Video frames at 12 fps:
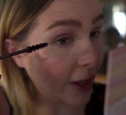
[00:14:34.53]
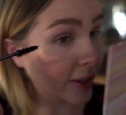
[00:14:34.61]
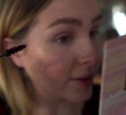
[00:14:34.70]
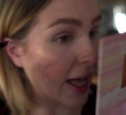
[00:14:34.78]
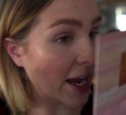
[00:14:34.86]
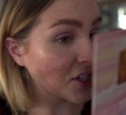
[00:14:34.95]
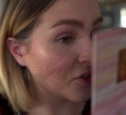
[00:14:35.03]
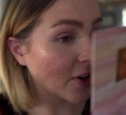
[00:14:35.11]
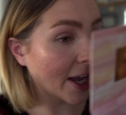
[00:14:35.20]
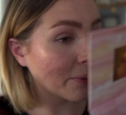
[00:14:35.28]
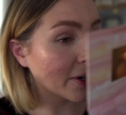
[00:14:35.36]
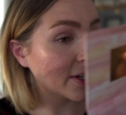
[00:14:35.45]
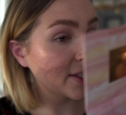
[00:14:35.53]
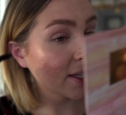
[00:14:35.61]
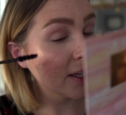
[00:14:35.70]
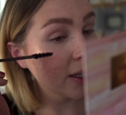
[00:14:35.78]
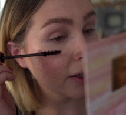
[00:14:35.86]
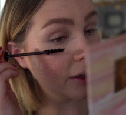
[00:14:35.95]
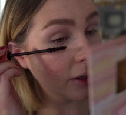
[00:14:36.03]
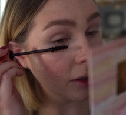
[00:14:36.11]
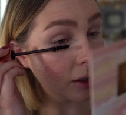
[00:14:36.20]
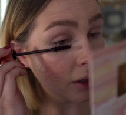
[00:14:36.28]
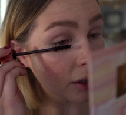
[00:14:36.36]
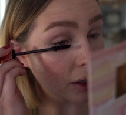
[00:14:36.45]
Like lash fibers in here.
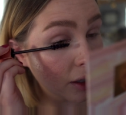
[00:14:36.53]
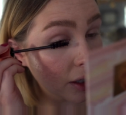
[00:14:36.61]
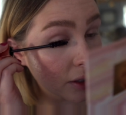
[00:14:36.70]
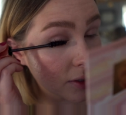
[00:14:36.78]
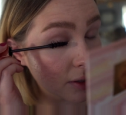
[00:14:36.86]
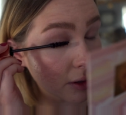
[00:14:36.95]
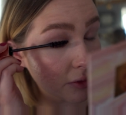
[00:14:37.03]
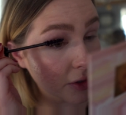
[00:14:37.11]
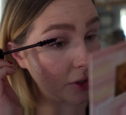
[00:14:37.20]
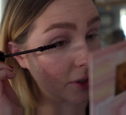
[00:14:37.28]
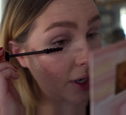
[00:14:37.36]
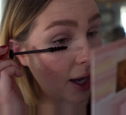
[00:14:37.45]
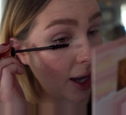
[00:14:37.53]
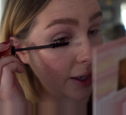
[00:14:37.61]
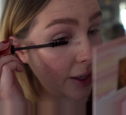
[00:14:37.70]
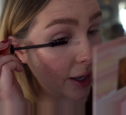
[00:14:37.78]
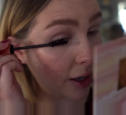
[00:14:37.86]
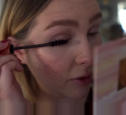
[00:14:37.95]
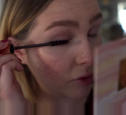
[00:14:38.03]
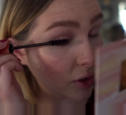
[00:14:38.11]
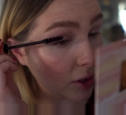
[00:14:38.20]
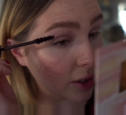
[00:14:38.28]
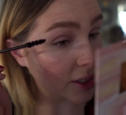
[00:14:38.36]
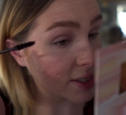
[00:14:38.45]
And so if you're not
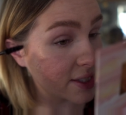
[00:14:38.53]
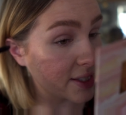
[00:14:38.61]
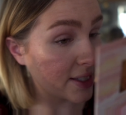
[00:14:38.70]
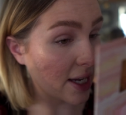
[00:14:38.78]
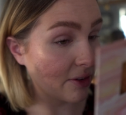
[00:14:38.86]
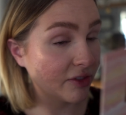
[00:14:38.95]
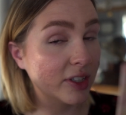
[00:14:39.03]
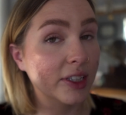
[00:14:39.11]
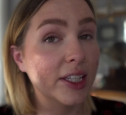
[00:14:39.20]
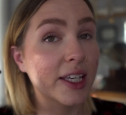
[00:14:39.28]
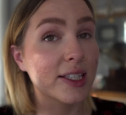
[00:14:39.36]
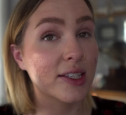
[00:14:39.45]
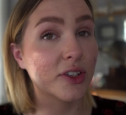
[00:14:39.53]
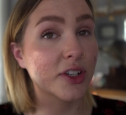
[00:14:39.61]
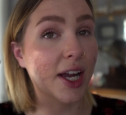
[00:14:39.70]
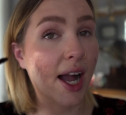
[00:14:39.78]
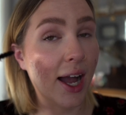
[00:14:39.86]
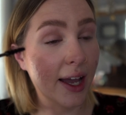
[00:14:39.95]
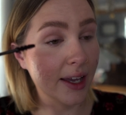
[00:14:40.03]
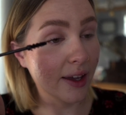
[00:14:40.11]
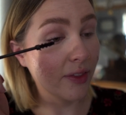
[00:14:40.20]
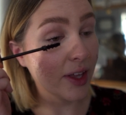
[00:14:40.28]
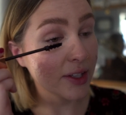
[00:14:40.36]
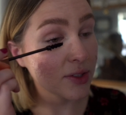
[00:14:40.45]
careful, it definitely gets in your eye
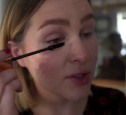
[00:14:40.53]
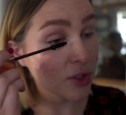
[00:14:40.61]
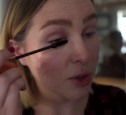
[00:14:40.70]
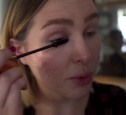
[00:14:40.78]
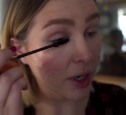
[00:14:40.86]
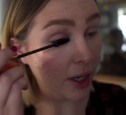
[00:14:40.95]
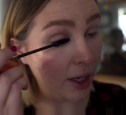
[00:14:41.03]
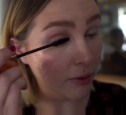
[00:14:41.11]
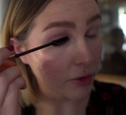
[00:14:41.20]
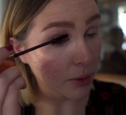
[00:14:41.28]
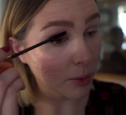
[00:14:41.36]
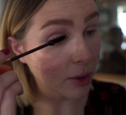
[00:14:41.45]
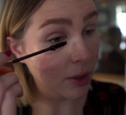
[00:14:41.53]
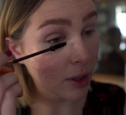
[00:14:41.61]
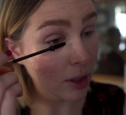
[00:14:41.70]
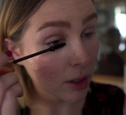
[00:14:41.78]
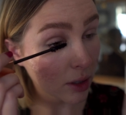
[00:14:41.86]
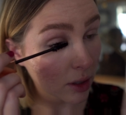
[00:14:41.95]
and that's super uncomfortable.